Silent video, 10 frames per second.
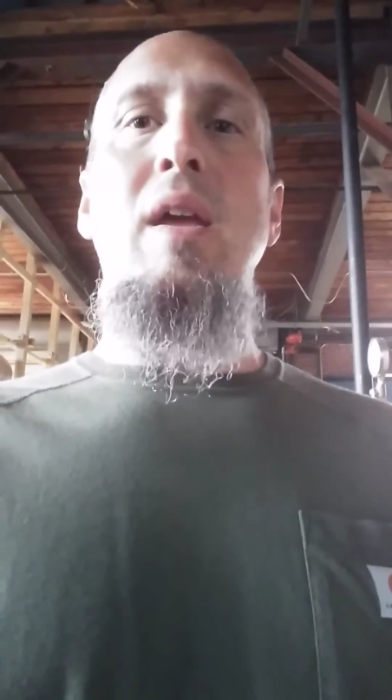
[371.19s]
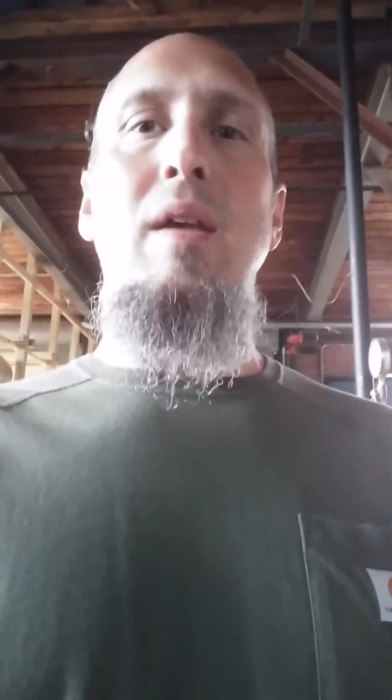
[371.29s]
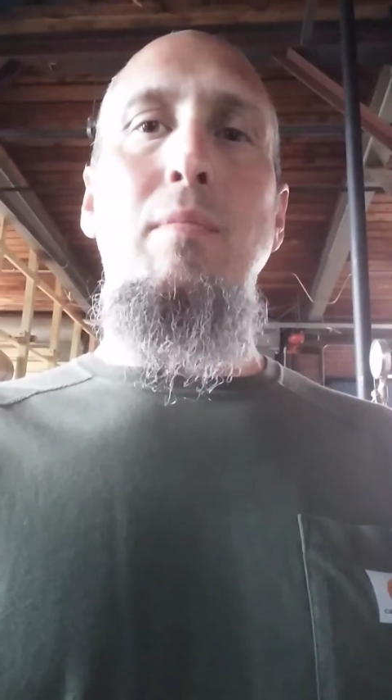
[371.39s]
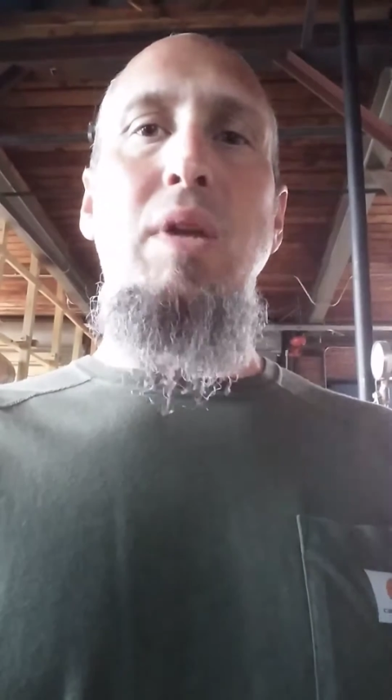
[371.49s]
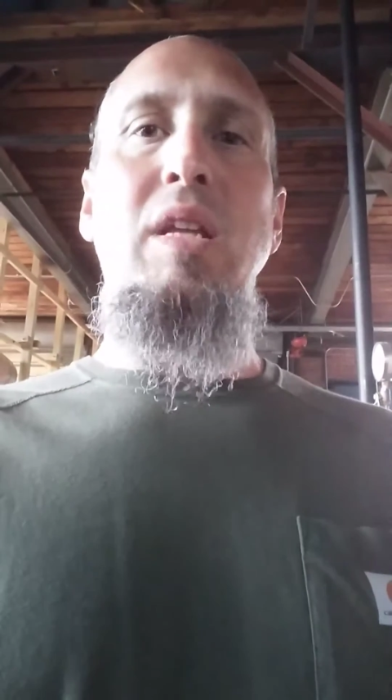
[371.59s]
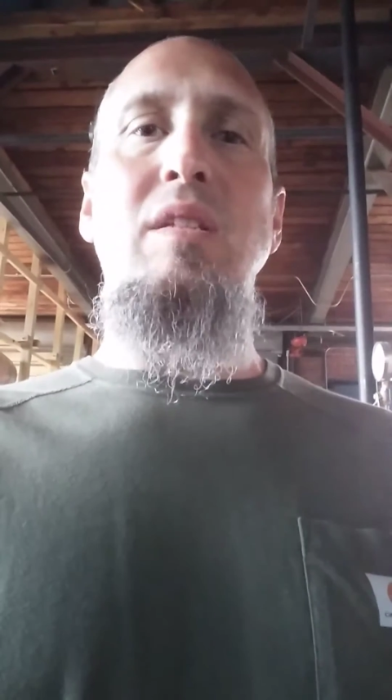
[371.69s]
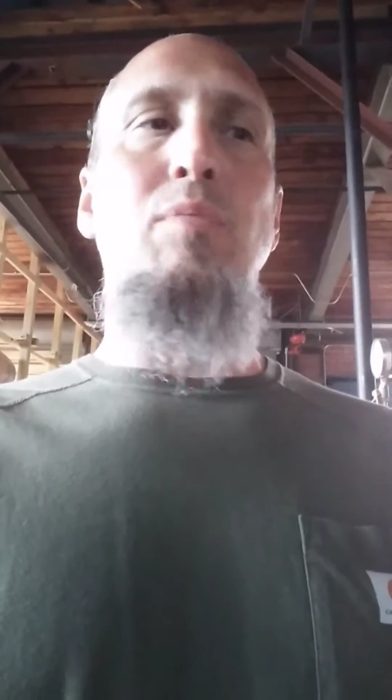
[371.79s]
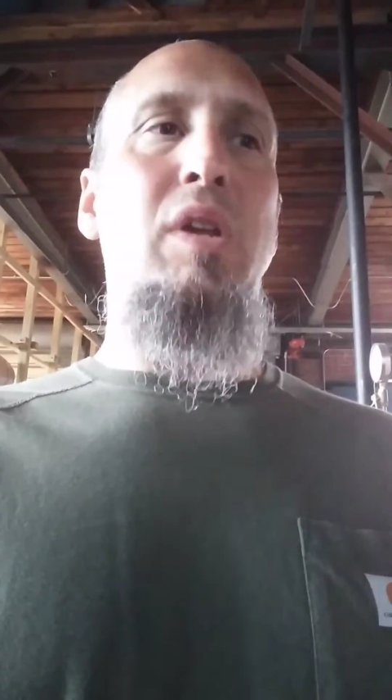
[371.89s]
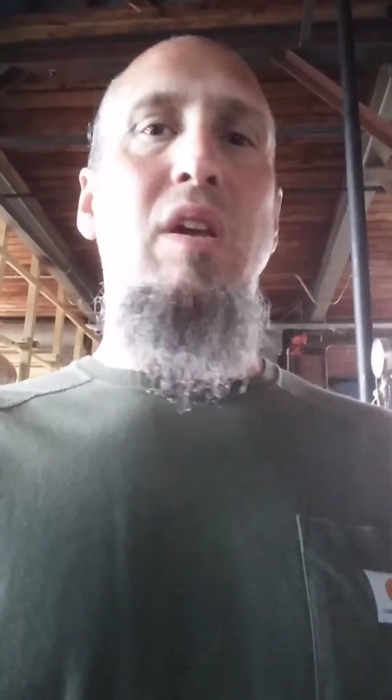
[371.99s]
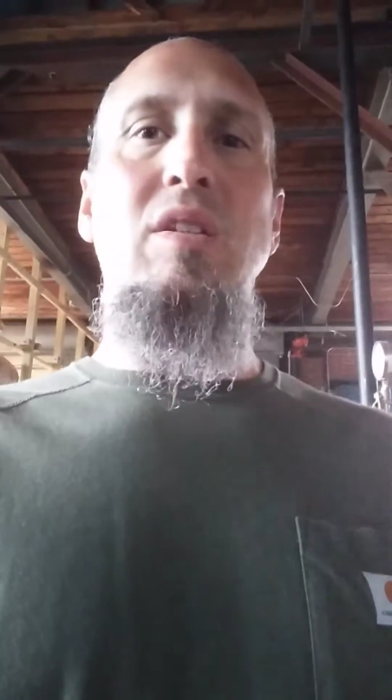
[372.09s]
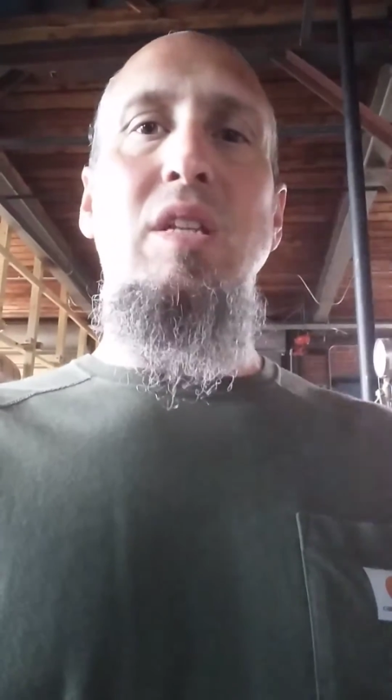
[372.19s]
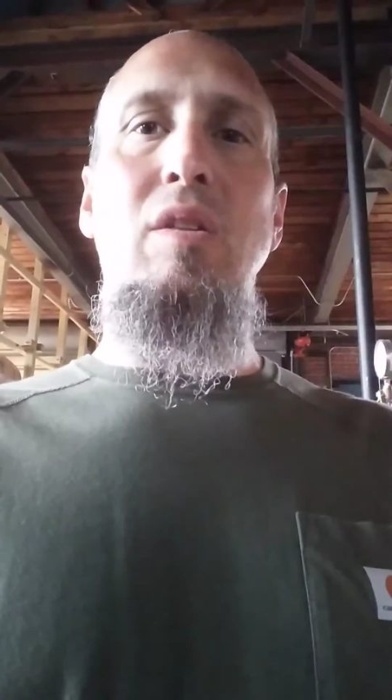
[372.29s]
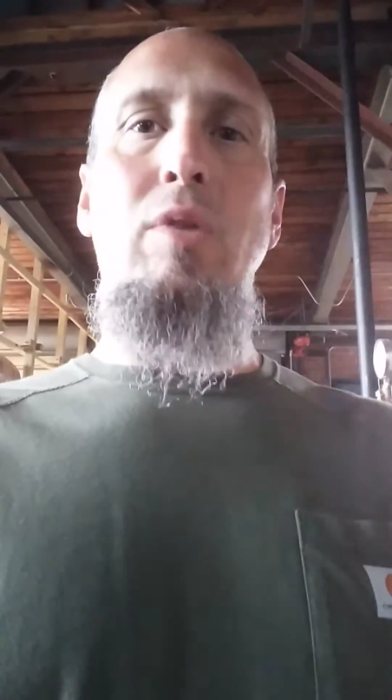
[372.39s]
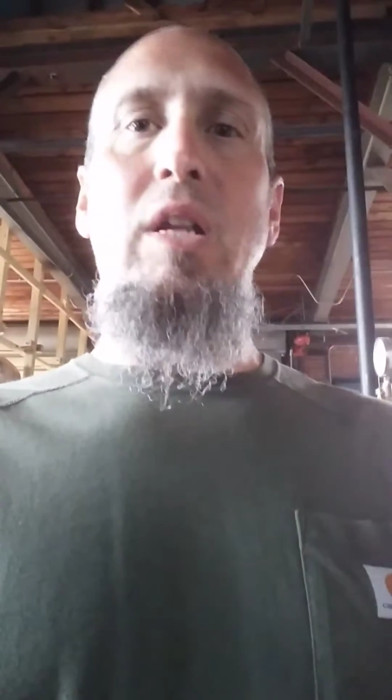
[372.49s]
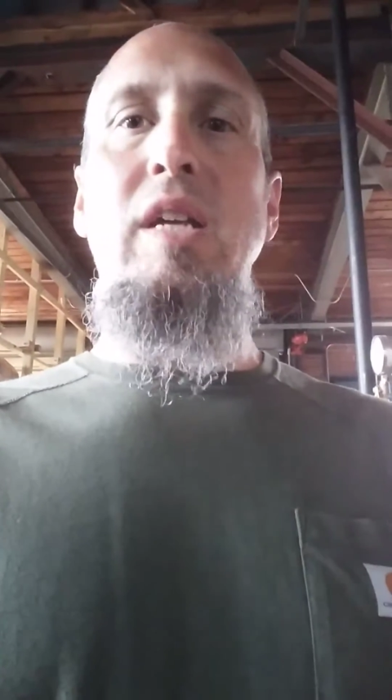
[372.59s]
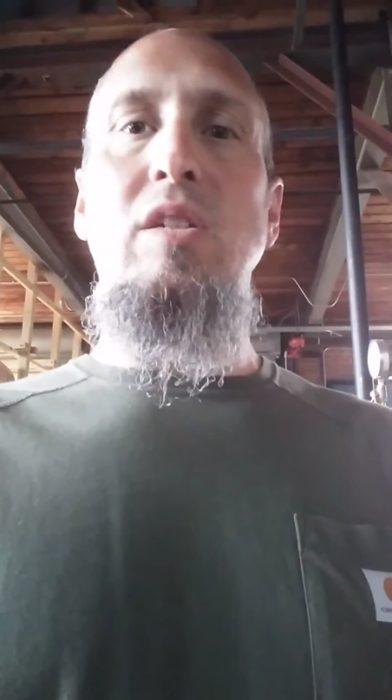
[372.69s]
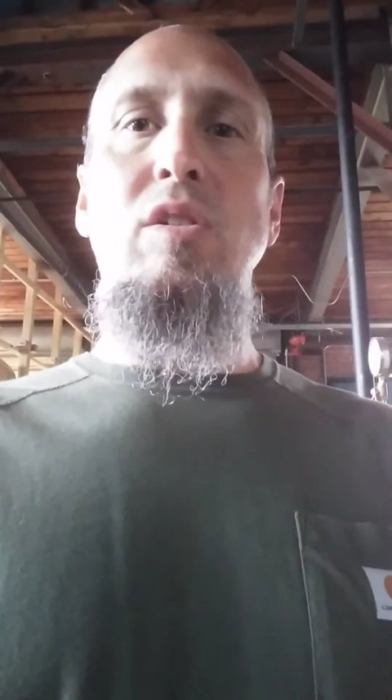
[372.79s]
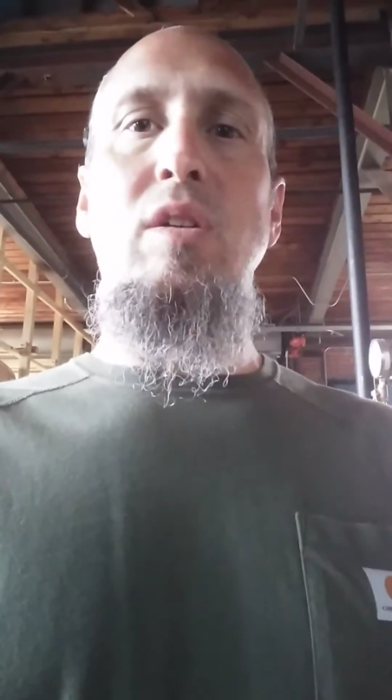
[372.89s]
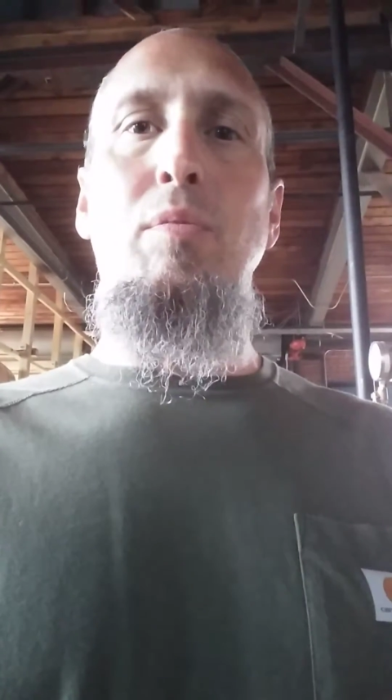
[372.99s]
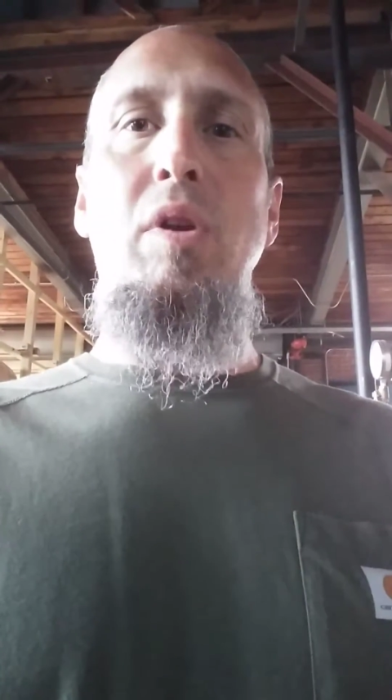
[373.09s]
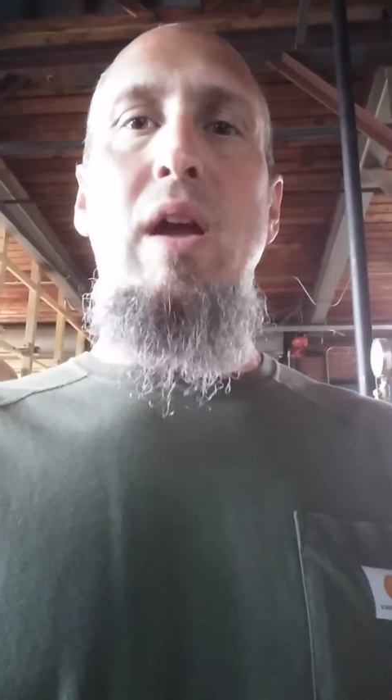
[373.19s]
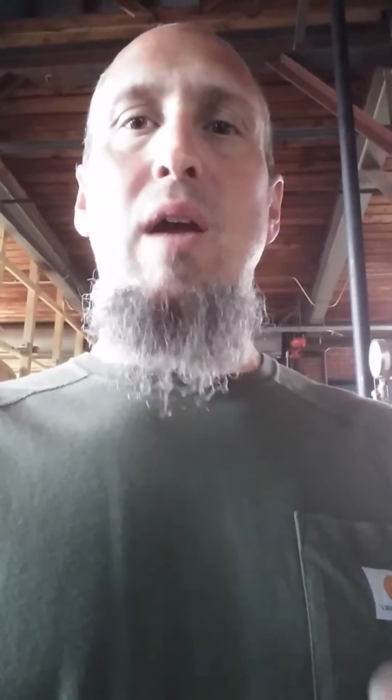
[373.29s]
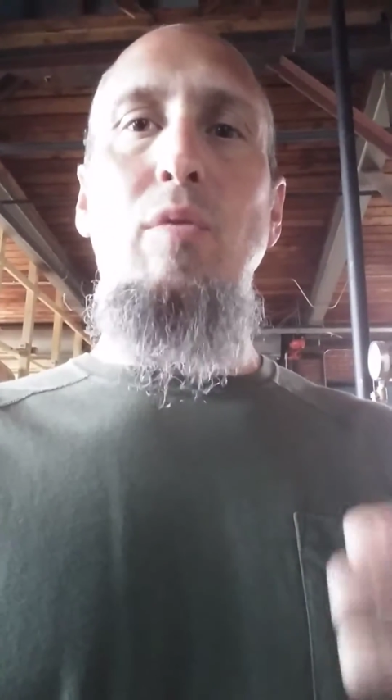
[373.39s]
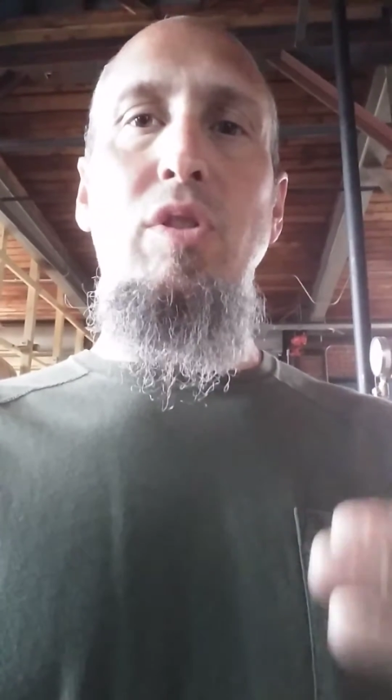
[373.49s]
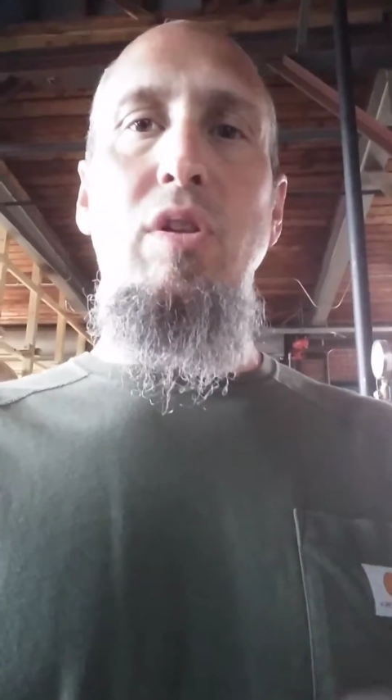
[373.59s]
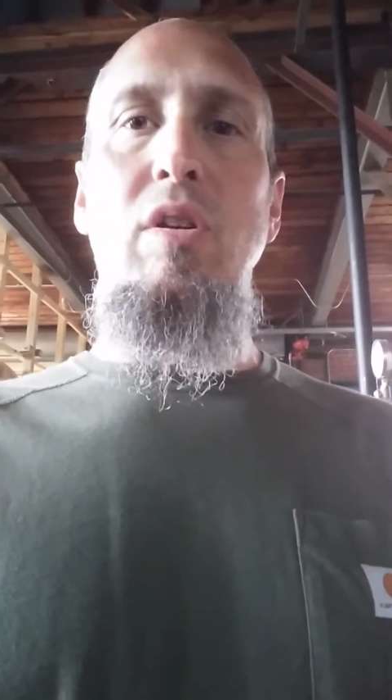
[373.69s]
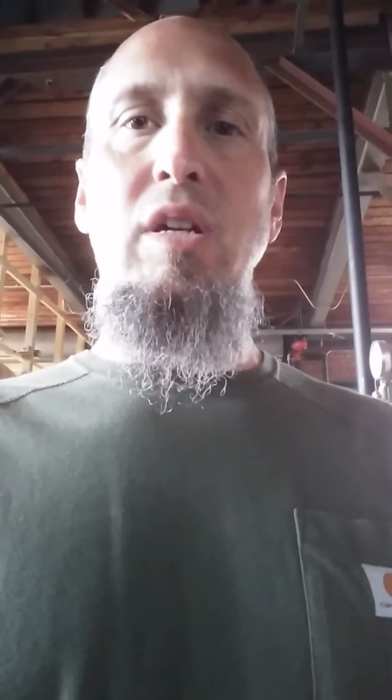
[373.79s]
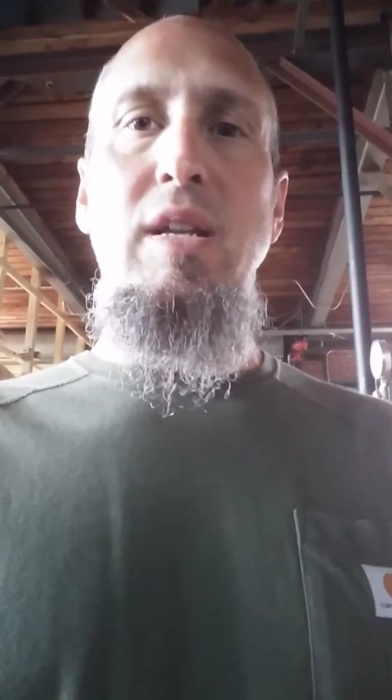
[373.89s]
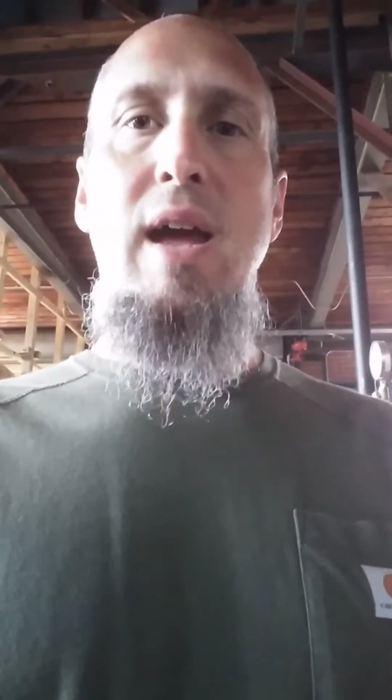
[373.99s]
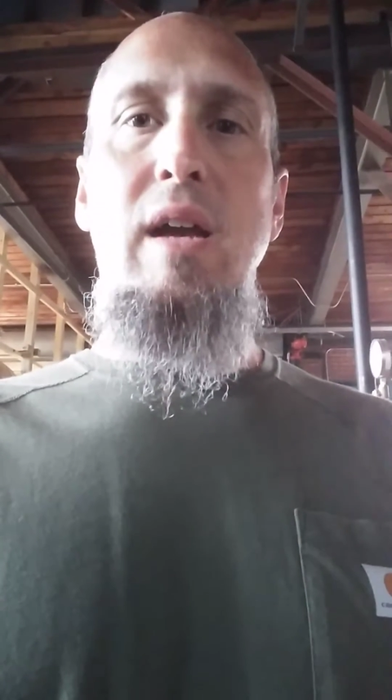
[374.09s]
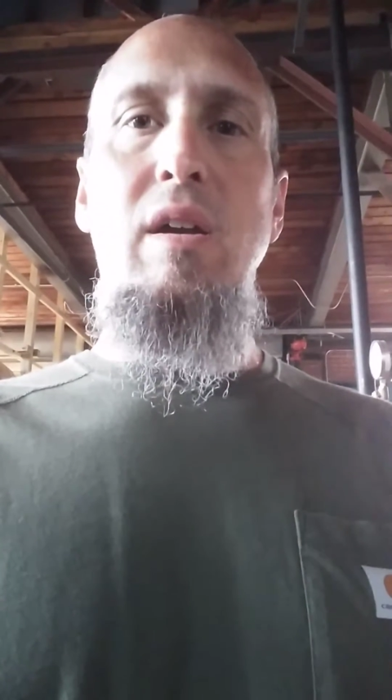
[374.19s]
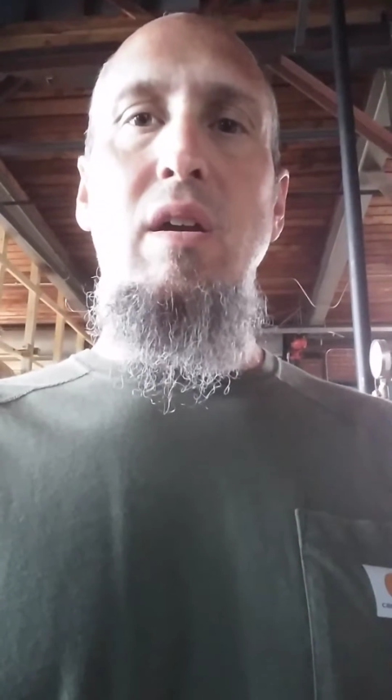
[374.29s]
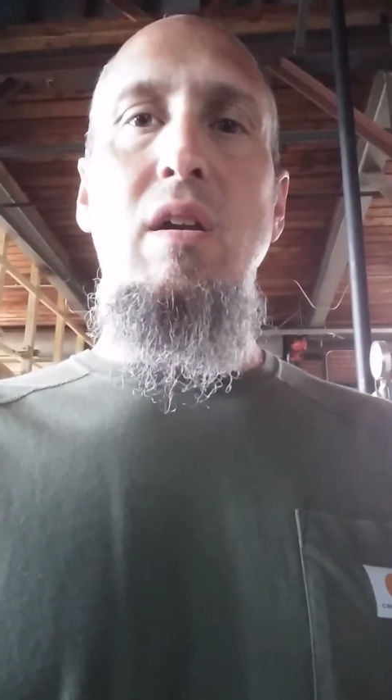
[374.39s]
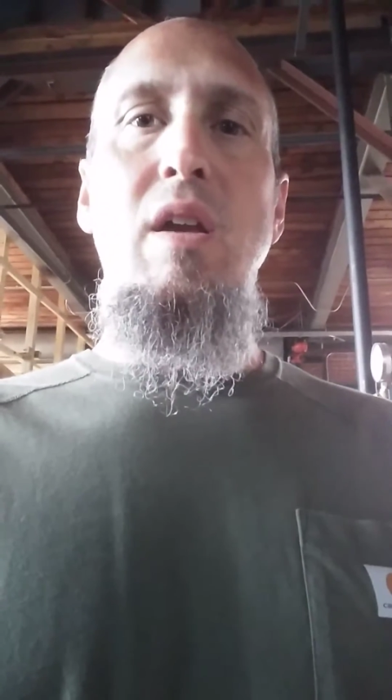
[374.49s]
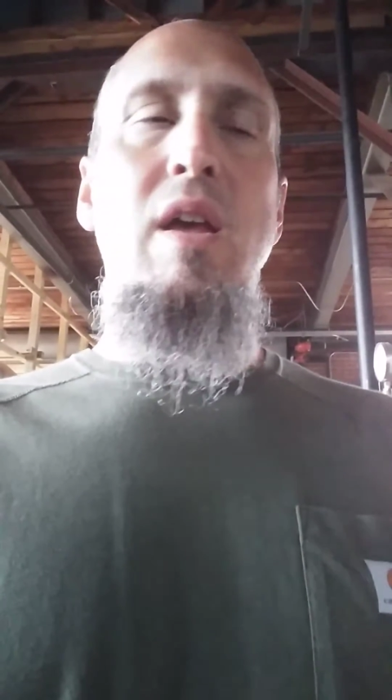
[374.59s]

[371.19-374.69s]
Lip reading: It means because in the relationship you're at with your attacker,